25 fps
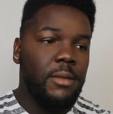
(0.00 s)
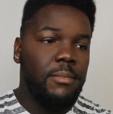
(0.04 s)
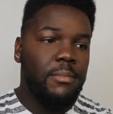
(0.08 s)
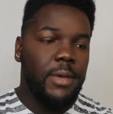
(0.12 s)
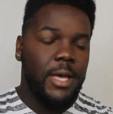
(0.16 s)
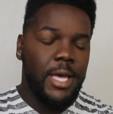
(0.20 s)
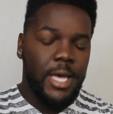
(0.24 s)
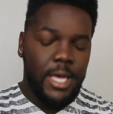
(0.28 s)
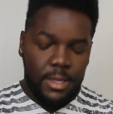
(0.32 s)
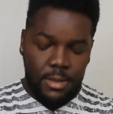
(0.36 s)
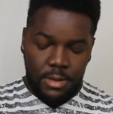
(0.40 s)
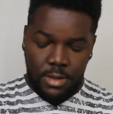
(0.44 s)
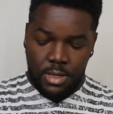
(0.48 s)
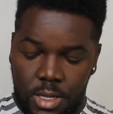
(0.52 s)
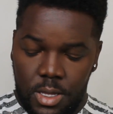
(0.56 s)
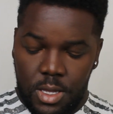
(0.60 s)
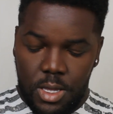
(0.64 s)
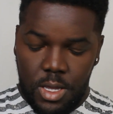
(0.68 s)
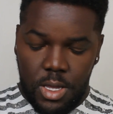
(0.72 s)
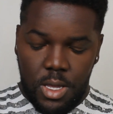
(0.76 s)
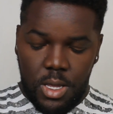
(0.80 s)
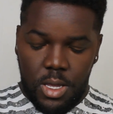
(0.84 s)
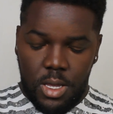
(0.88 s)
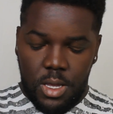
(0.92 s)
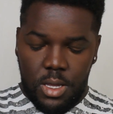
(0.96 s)
but
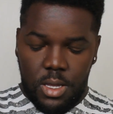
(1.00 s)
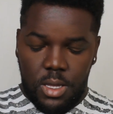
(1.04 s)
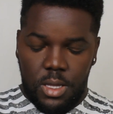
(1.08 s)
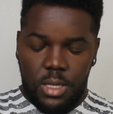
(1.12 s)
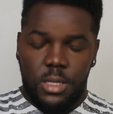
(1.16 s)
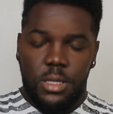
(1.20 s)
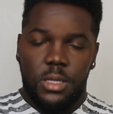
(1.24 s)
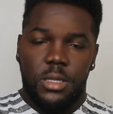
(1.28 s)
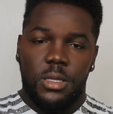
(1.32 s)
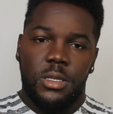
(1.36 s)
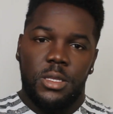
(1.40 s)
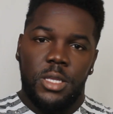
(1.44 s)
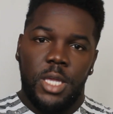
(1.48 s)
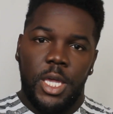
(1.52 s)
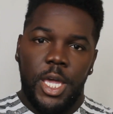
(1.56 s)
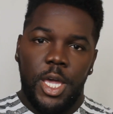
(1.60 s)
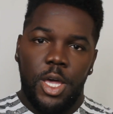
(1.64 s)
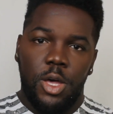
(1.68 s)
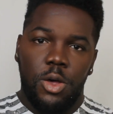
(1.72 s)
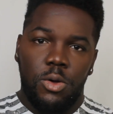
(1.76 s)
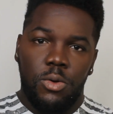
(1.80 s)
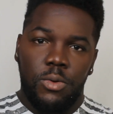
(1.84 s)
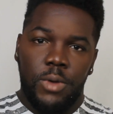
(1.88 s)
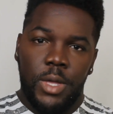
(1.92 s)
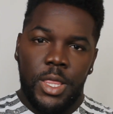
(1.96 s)

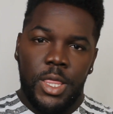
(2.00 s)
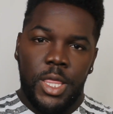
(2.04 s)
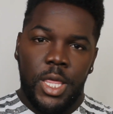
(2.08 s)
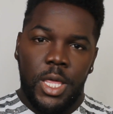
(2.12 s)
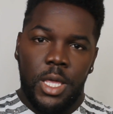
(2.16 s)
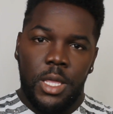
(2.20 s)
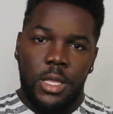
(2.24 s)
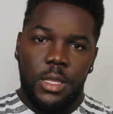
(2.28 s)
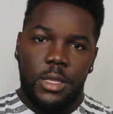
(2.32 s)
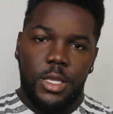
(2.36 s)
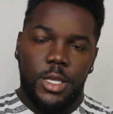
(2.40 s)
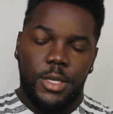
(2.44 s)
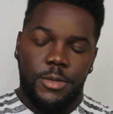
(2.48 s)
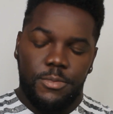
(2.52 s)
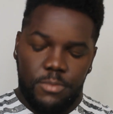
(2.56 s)
deal with it.